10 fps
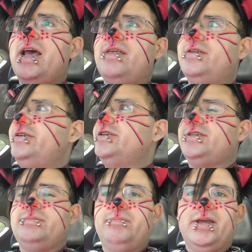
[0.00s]
And then you
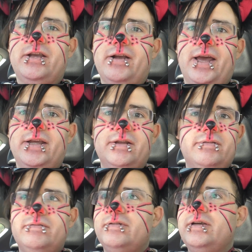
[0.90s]
just make your edit,
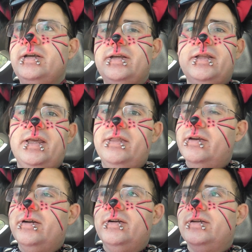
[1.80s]

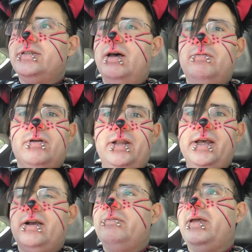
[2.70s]
either double
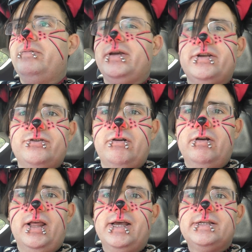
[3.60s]
click or maybe
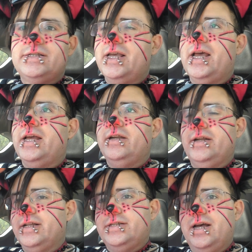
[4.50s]
control S
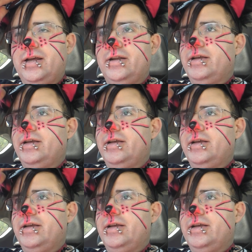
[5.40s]
and it's done.